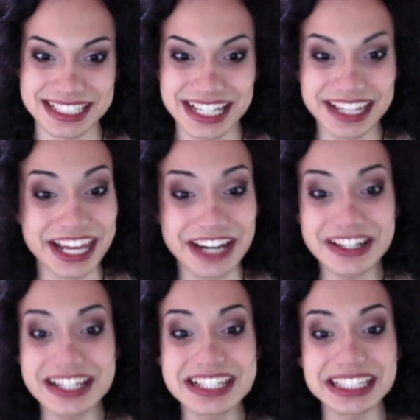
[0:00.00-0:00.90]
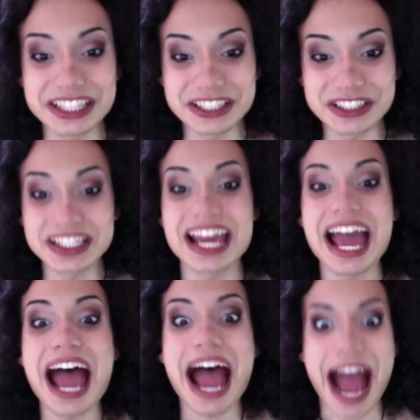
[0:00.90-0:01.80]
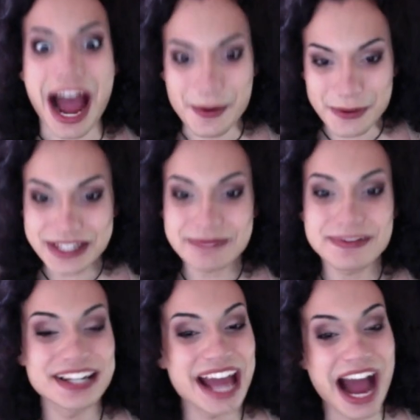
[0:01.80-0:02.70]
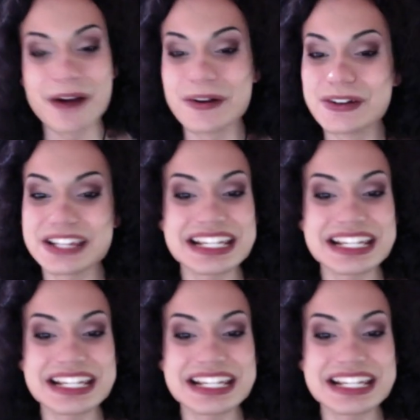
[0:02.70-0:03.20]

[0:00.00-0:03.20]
There is literally hours upon hours,